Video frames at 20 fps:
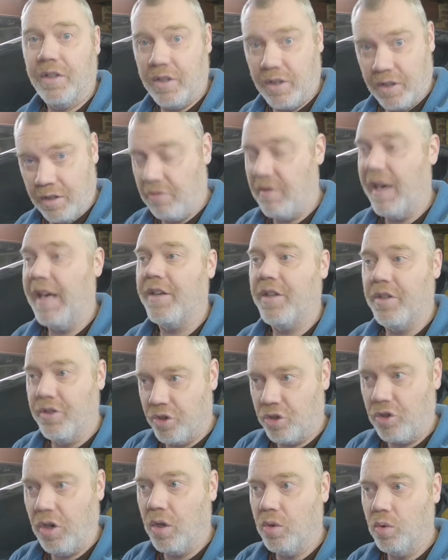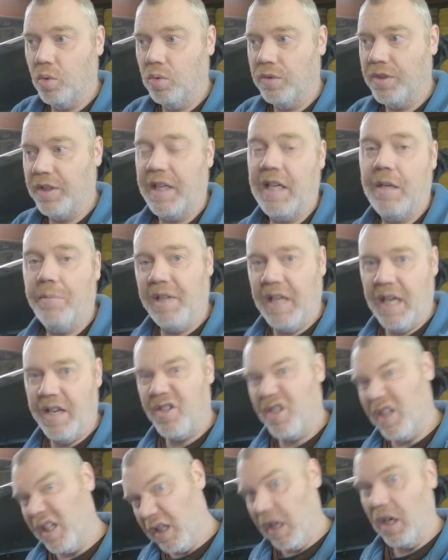correct control to keep the
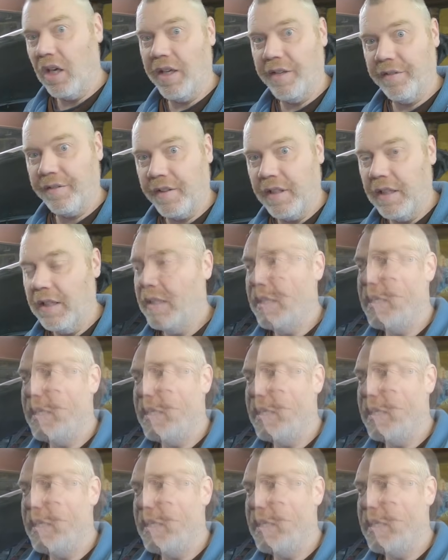engine alive.